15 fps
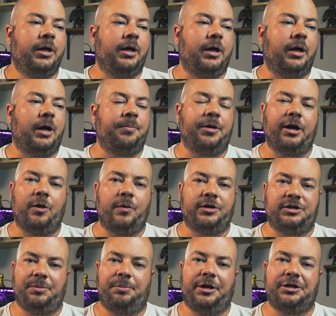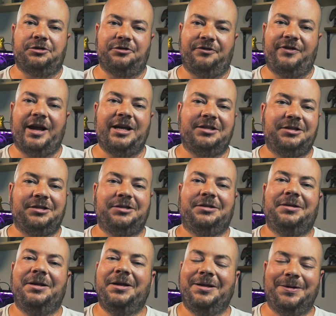Uh, I'm not always the best or fastest,
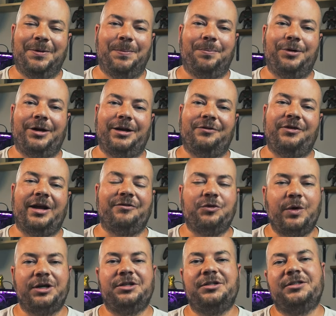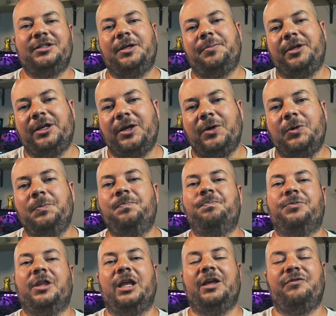but if you have questions, let me know.
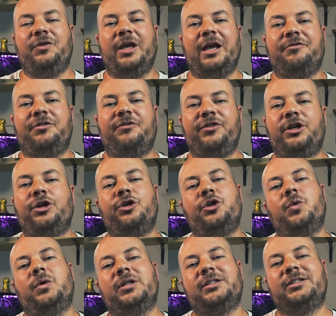If you have a video you want to